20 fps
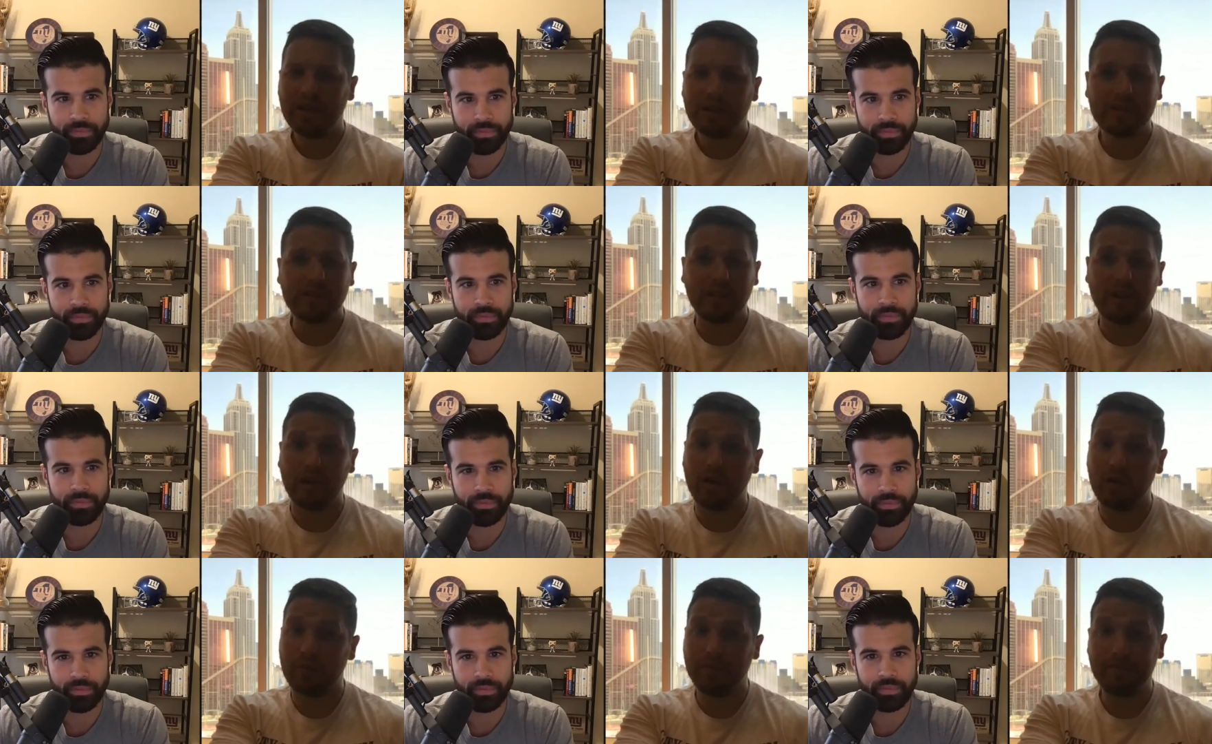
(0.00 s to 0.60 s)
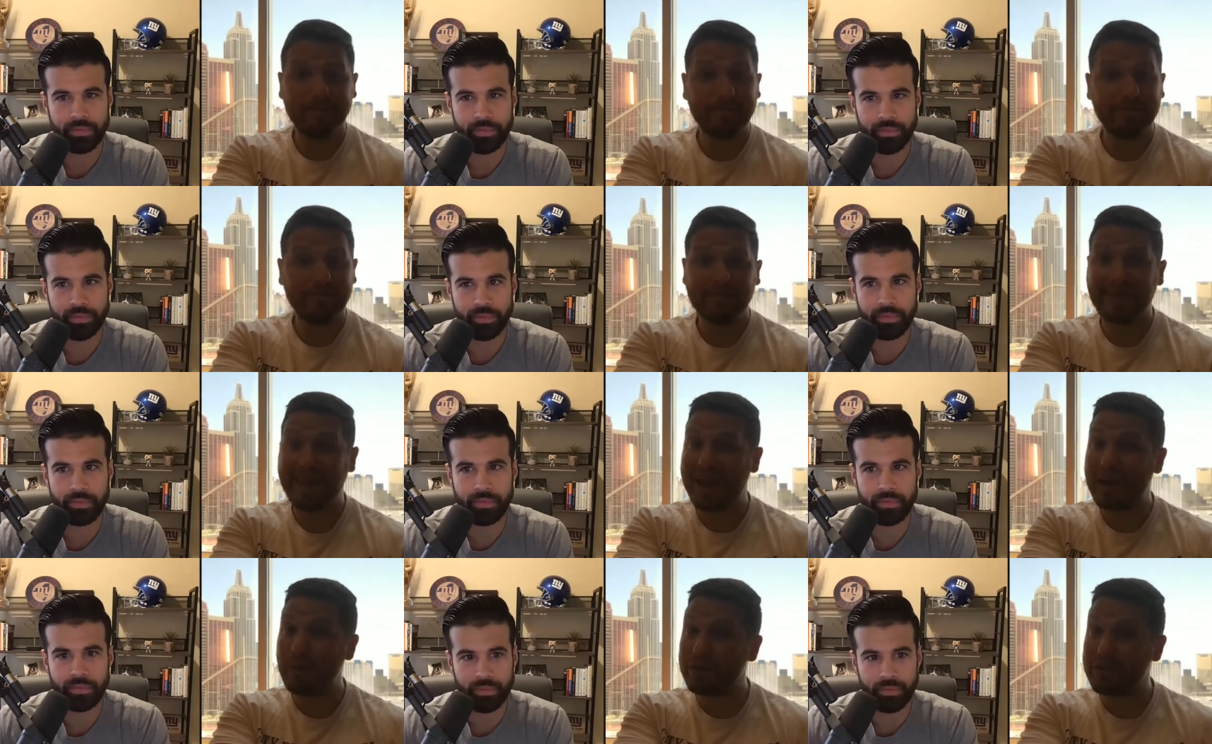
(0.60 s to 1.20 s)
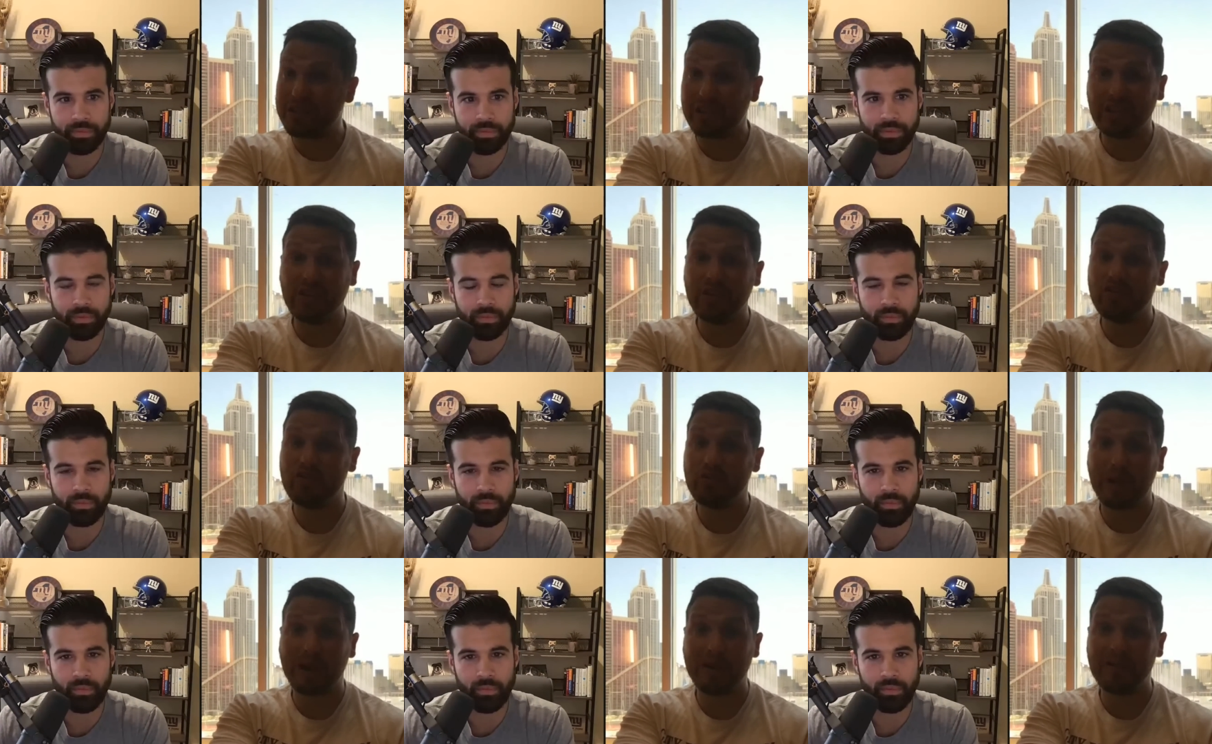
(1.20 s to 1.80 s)
Speaker 1: So that was a
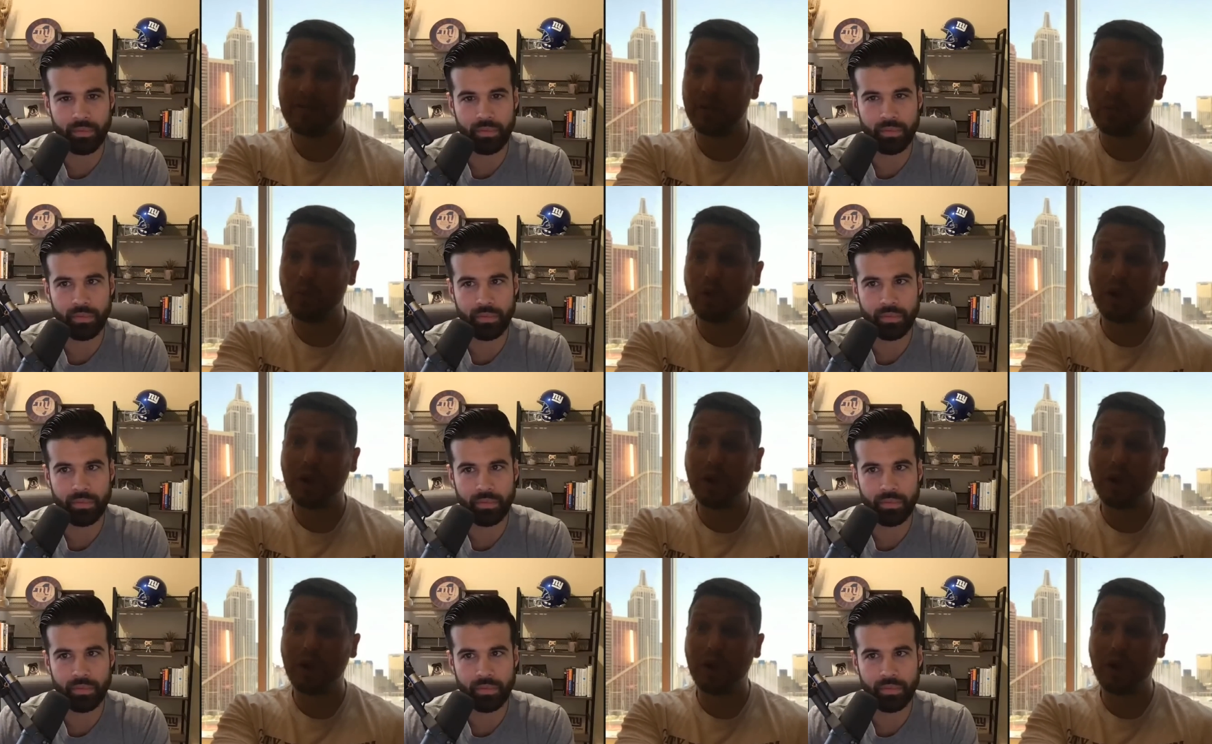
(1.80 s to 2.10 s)
huge benefit. And